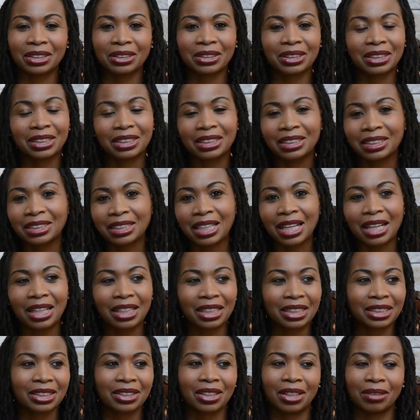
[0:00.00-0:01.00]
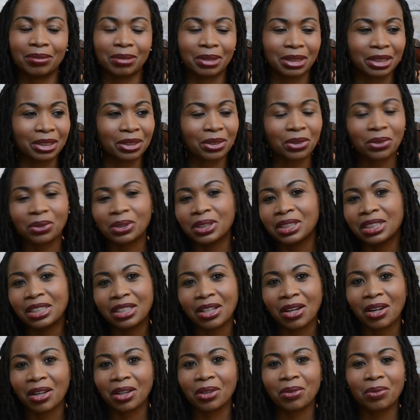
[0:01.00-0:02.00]
or this sucks, or I'm just throwing it
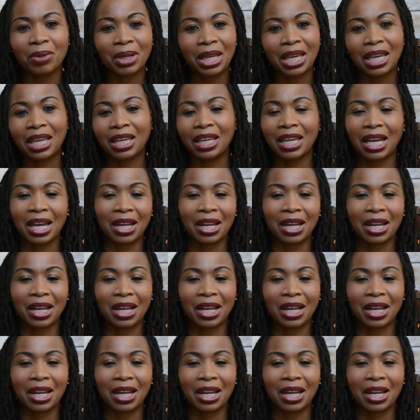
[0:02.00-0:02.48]
all away.